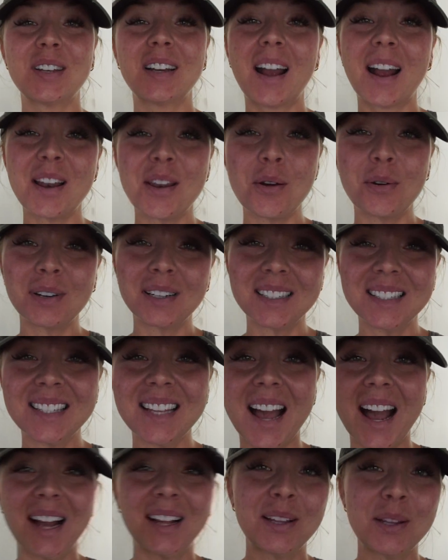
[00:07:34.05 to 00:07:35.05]
like I know
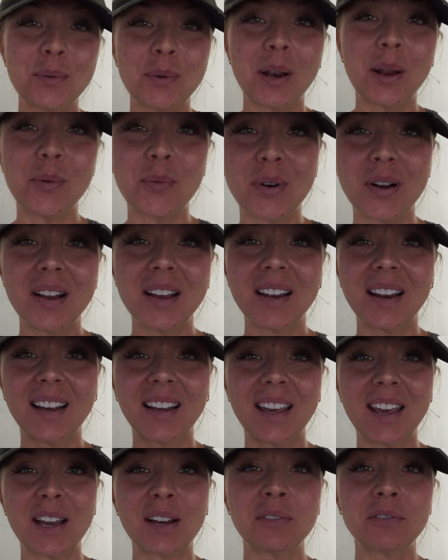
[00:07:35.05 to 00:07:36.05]
exactly what I want and I
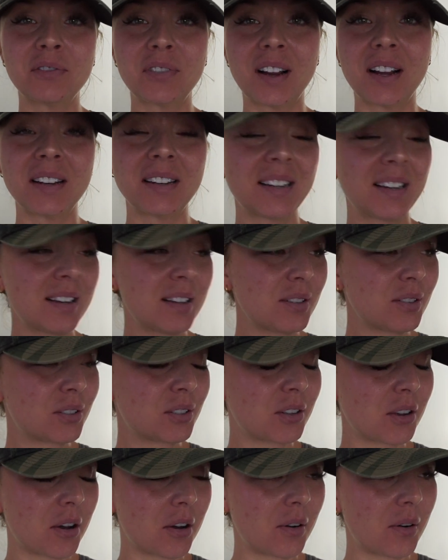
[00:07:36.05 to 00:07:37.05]
can't find it.
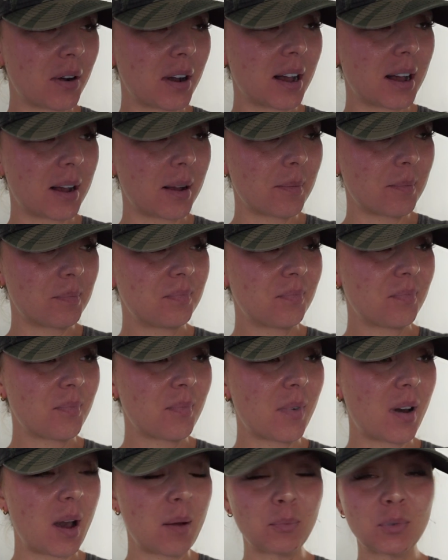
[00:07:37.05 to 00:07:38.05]
So um,
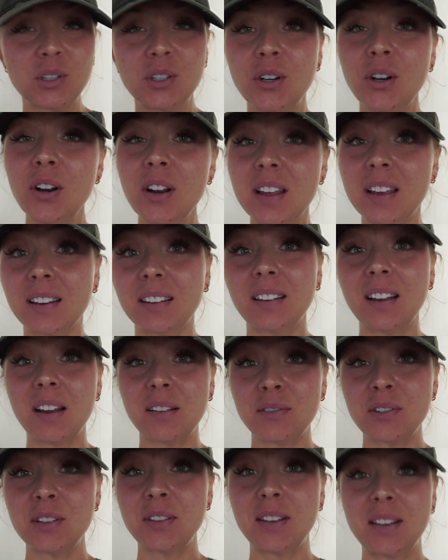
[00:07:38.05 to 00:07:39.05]
I'm returning
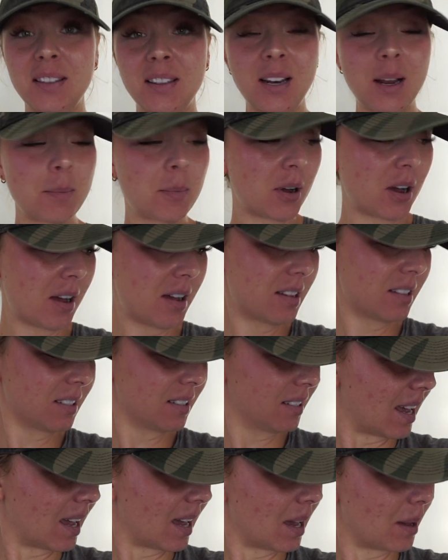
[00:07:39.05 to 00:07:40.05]
everything that I bought.
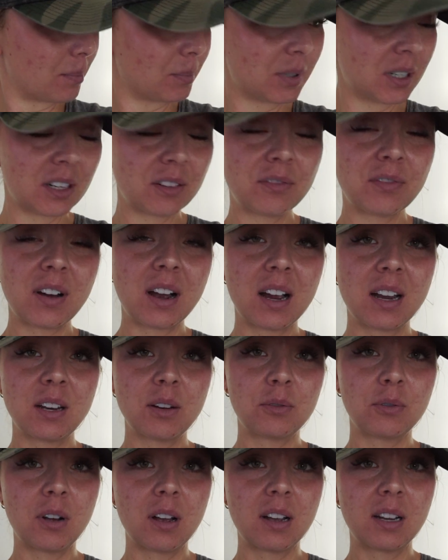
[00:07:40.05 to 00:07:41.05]
I'm gonna find
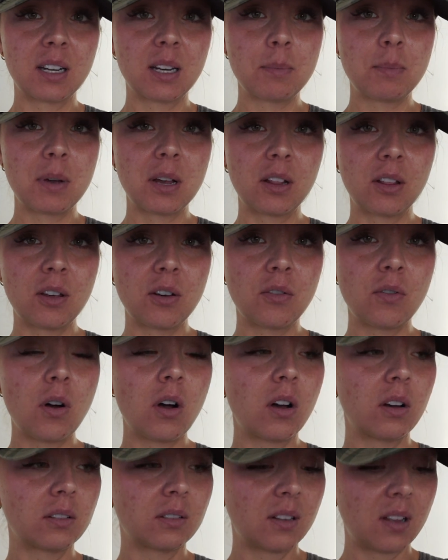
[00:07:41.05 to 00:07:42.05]
a rug and a pillow
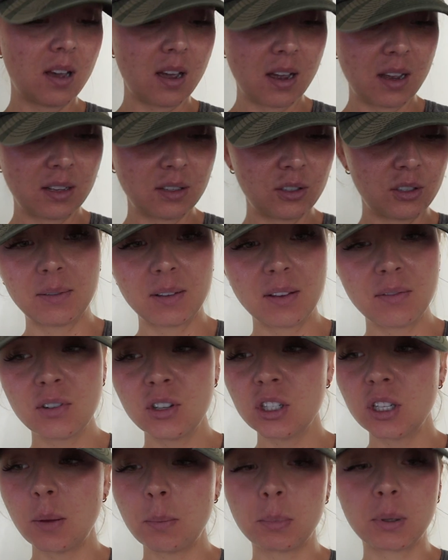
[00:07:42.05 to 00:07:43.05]
online. So even
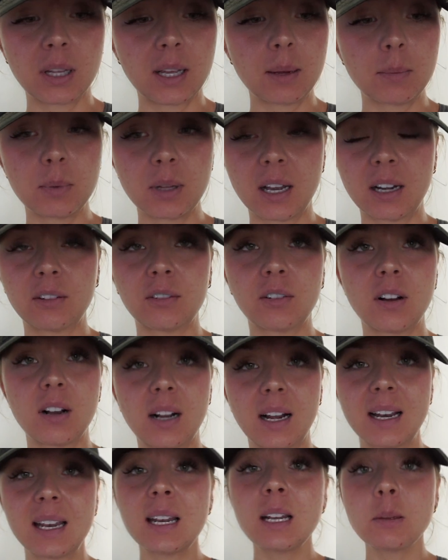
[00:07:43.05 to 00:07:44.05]
just a plain black
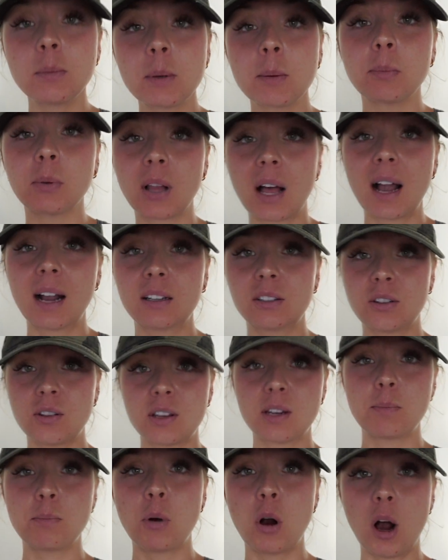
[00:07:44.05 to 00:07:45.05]
rug. I need it to be black so
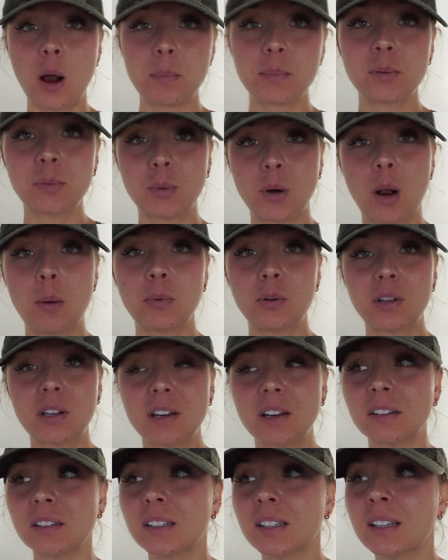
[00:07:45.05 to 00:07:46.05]
that it pops properly.